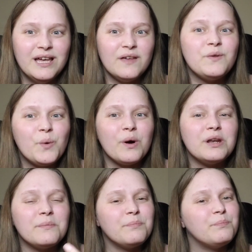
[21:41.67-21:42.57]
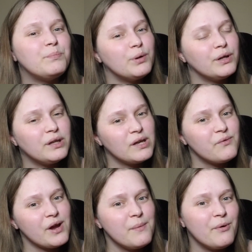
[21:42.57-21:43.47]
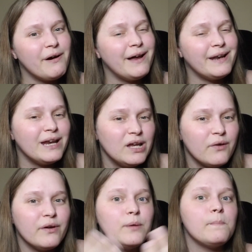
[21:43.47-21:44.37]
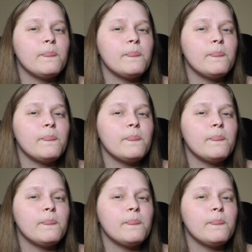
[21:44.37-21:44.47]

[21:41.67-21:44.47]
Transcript: If you want to give your input on any of it,